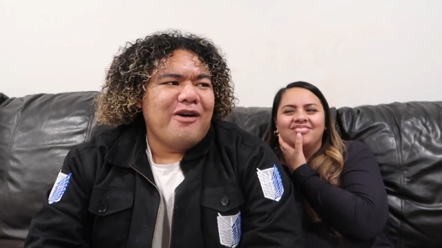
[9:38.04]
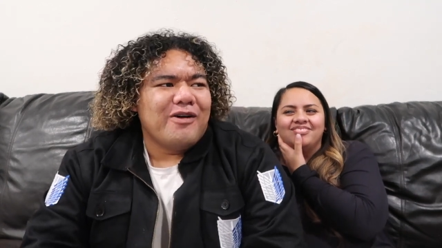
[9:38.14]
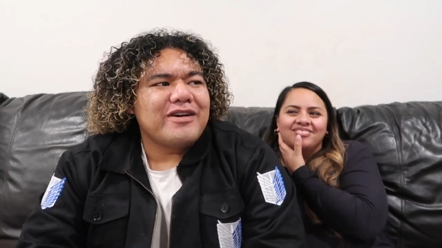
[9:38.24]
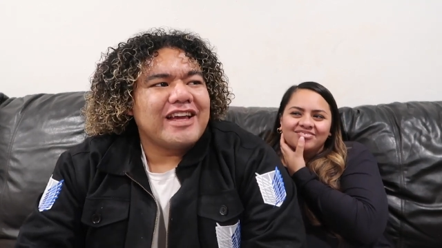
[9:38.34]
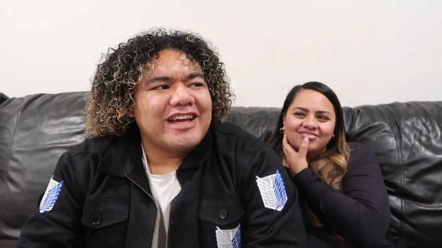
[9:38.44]

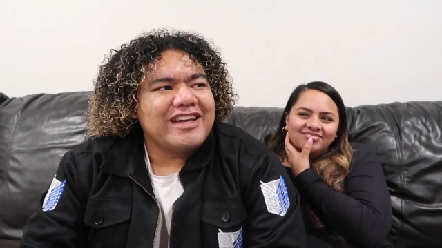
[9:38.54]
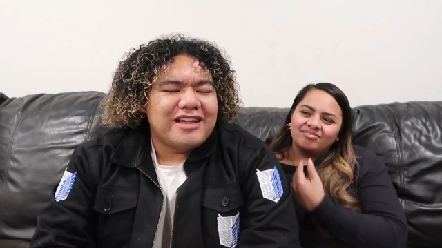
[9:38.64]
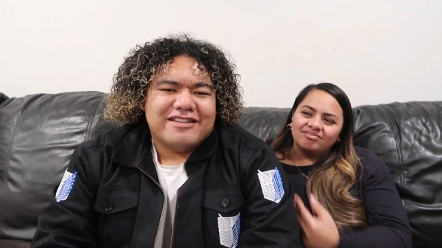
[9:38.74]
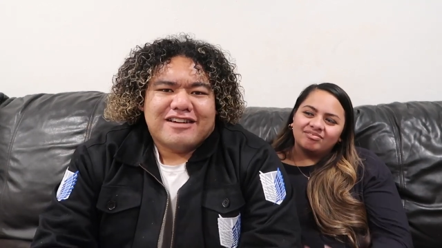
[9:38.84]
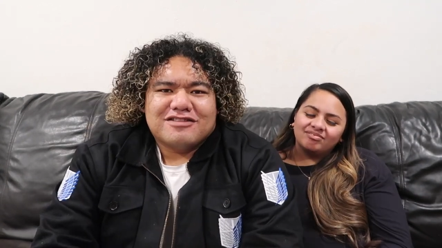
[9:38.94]
Speaker 1: oh okay
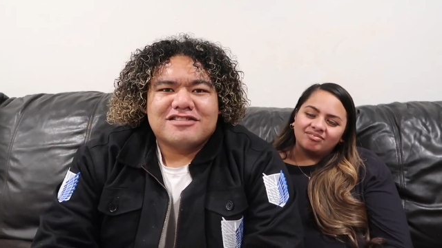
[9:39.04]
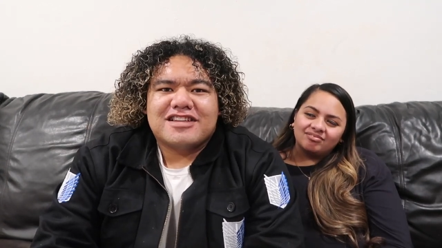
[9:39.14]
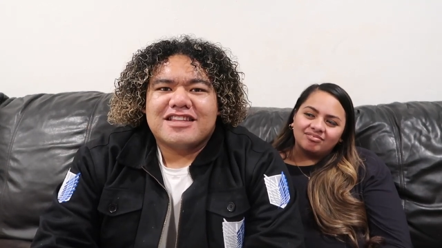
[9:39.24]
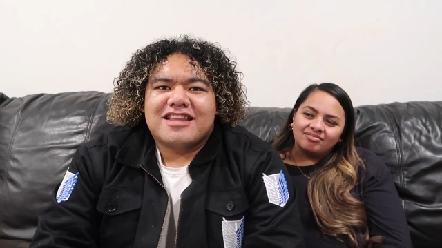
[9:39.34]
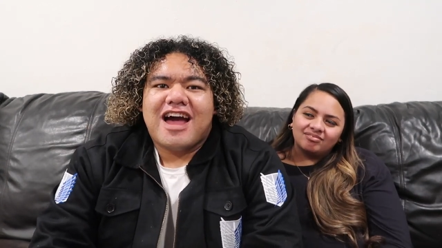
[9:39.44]
i think i'll
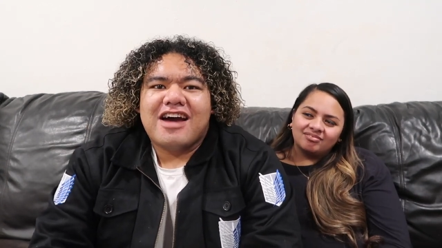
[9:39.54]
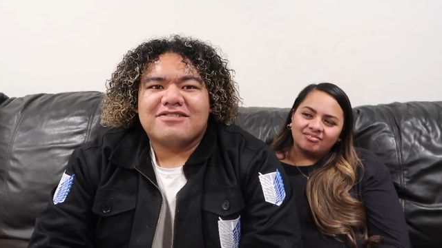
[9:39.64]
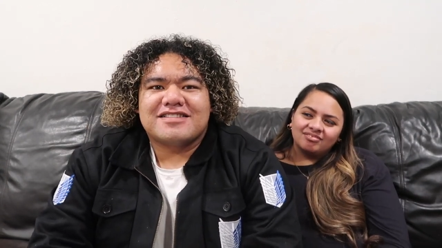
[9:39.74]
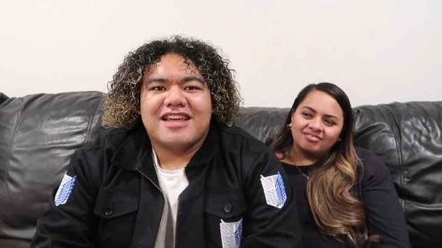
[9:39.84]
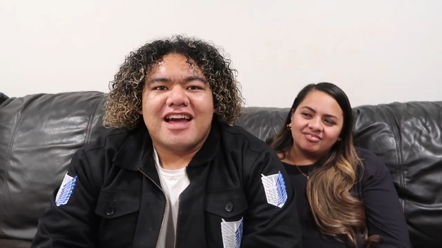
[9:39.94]
just get the
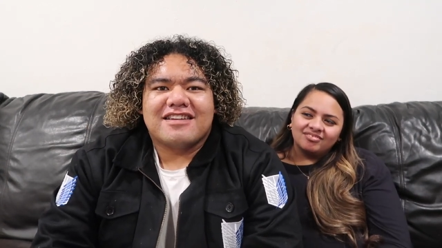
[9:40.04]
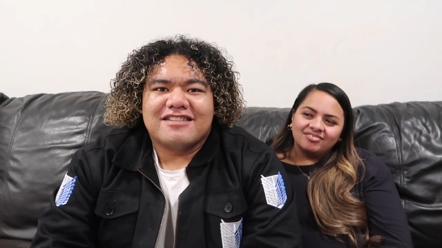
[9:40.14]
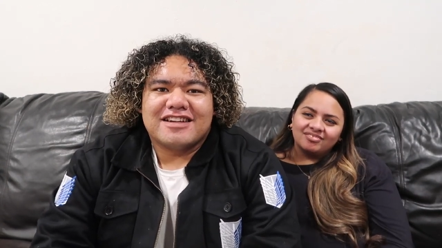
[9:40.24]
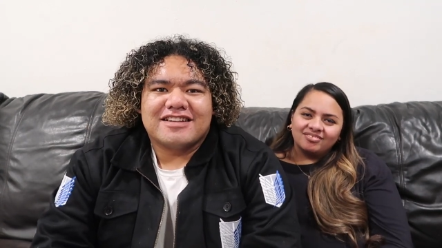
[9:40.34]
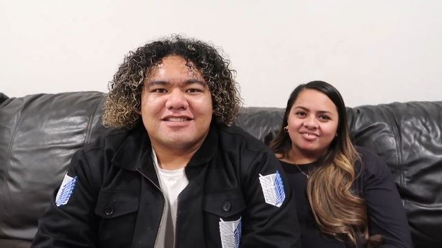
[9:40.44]
half stack
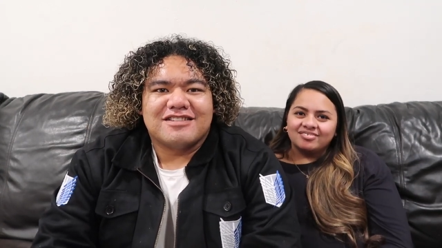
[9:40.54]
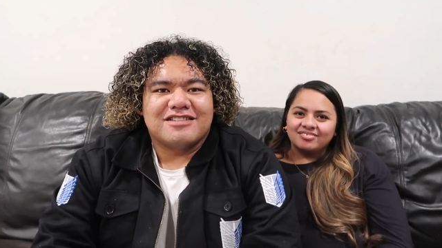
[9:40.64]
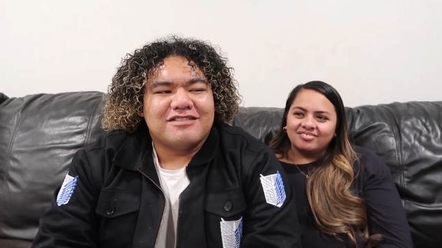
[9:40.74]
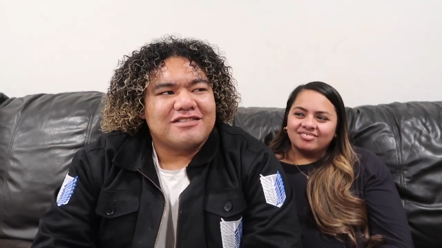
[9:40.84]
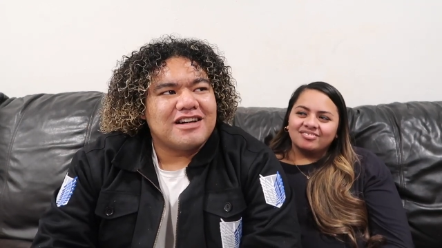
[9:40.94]
then
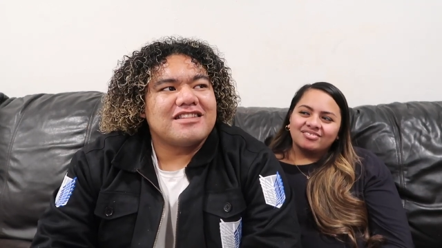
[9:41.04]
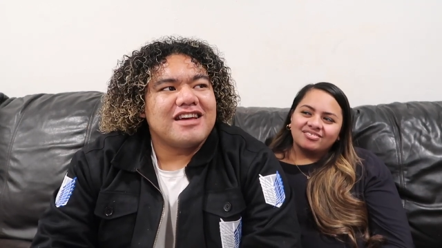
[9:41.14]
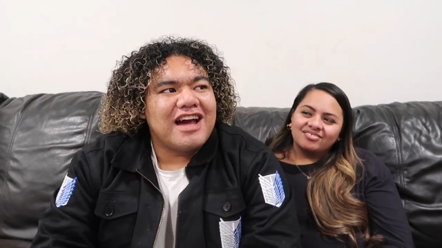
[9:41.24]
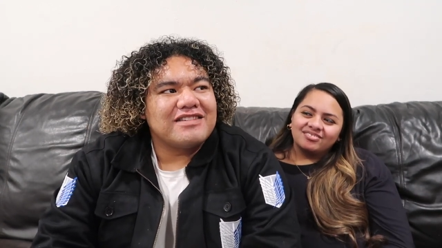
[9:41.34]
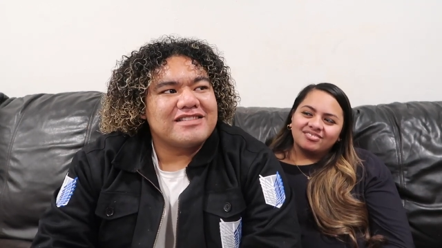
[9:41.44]
so
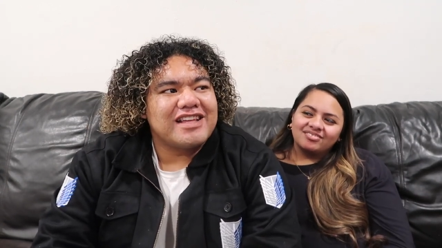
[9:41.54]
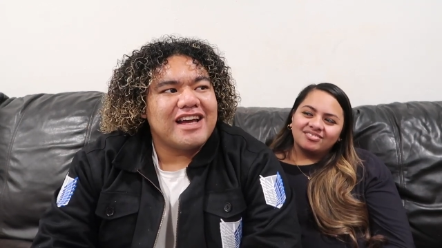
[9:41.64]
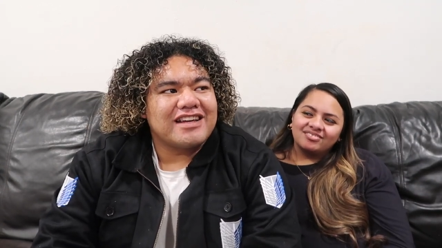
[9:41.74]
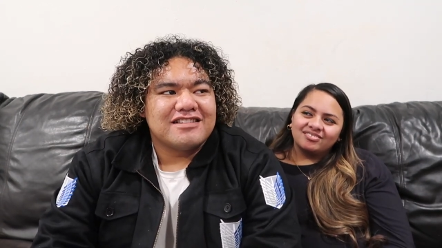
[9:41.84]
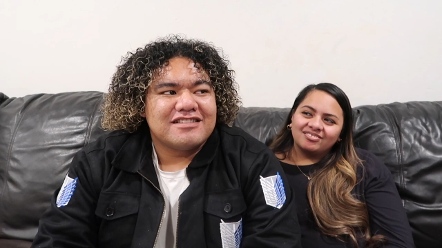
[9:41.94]
got the half
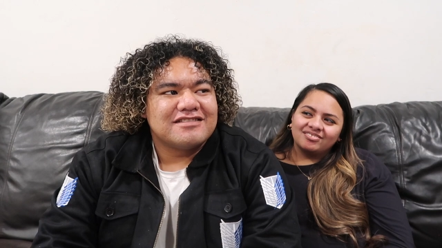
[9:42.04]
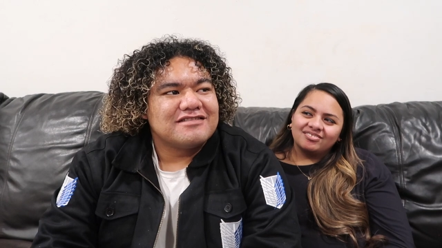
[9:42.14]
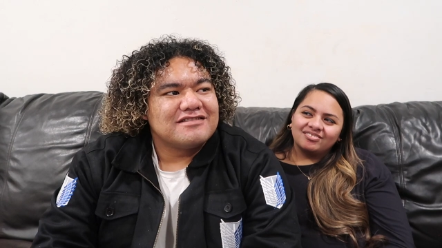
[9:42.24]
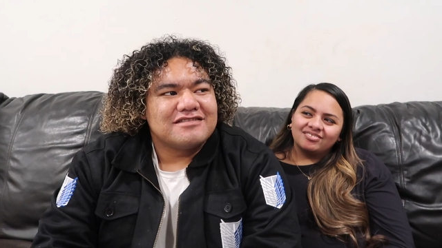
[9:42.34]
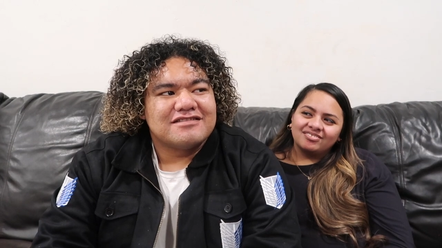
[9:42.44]
stack
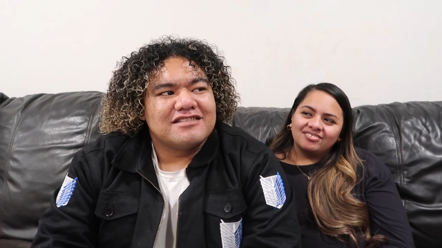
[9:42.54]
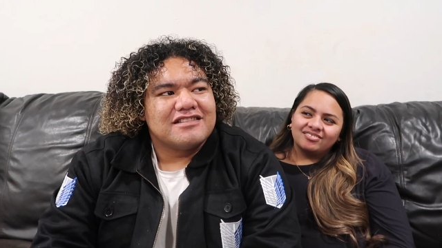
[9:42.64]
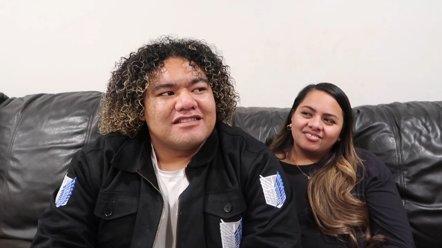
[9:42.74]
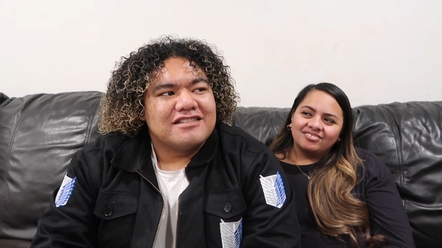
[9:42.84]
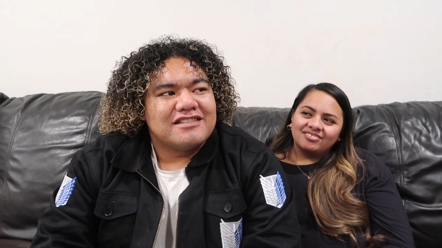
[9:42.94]

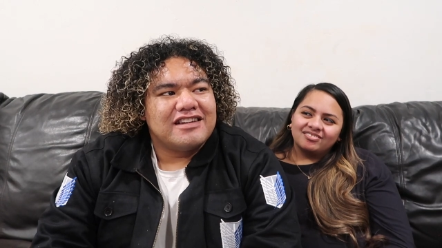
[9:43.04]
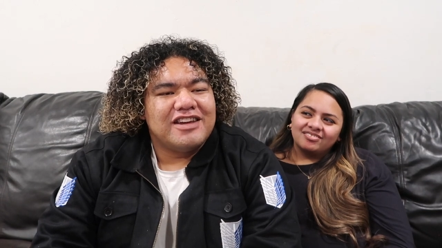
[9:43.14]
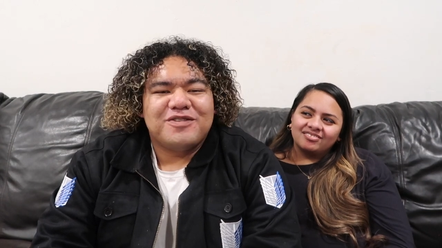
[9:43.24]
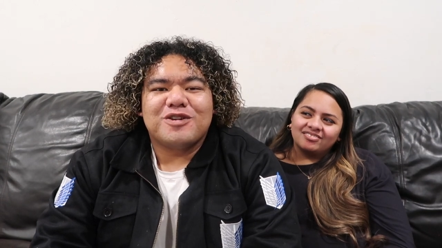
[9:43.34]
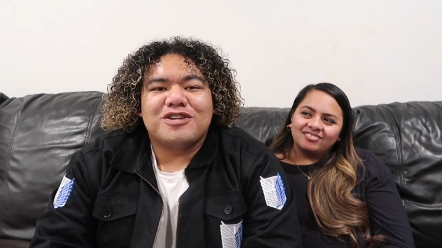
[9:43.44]

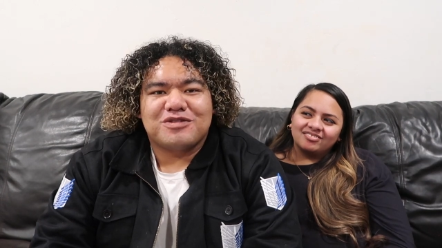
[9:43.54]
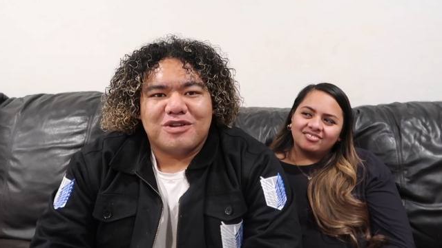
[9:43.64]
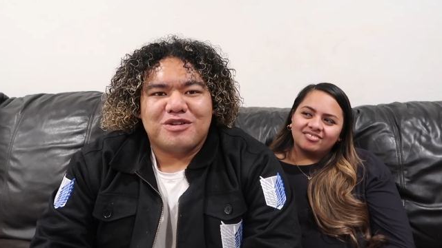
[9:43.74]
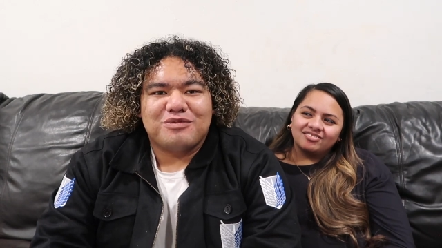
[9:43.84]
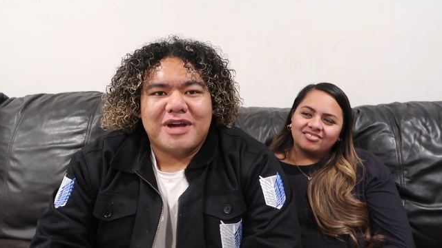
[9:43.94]
if you're a
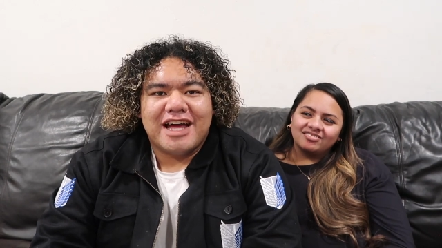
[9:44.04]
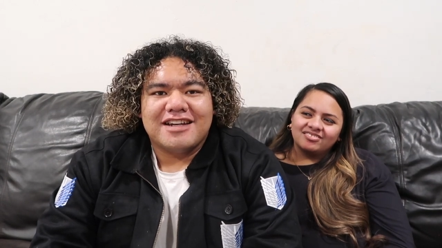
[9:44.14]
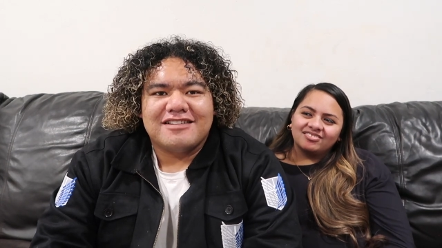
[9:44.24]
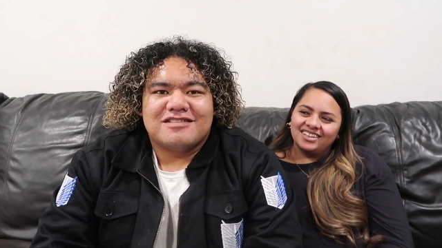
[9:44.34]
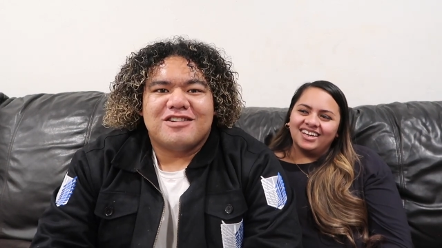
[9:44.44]
grown
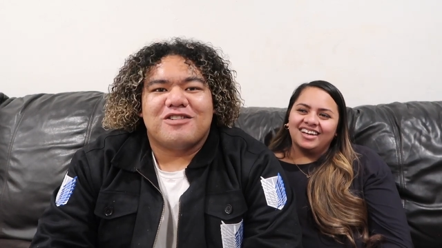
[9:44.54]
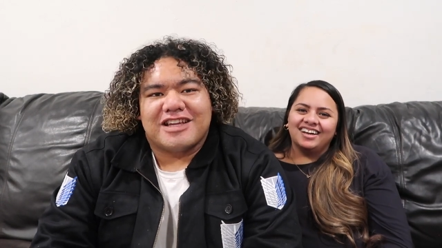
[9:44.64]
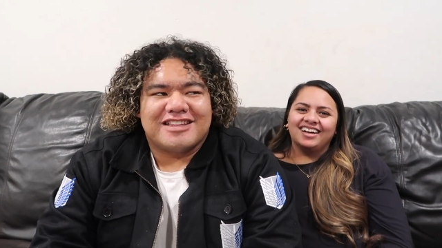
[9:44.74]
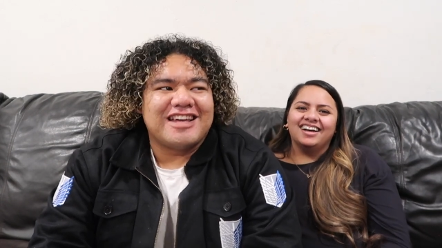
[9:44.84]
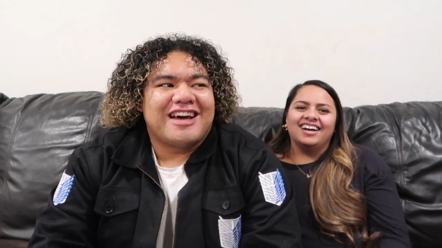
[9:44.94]
man,
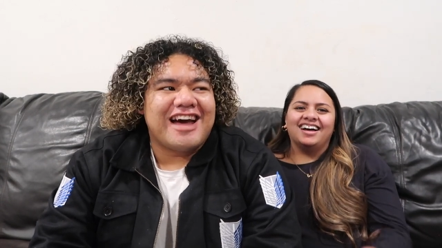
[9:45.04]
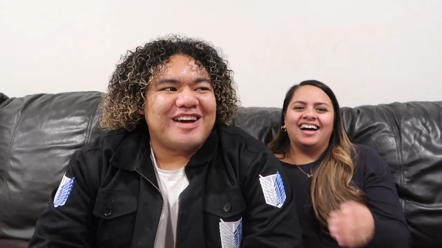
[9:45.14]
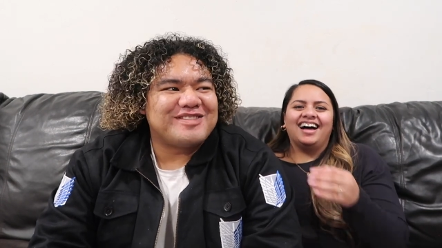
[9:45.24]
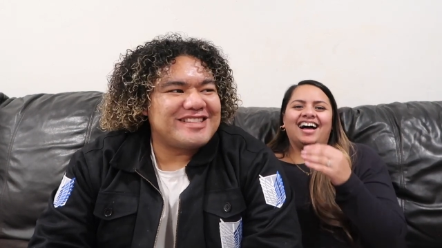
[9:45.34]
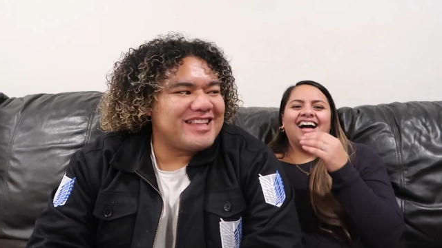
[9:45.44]
don't get the
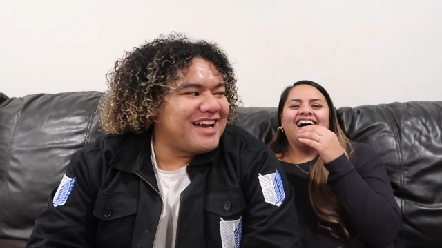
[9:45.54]
half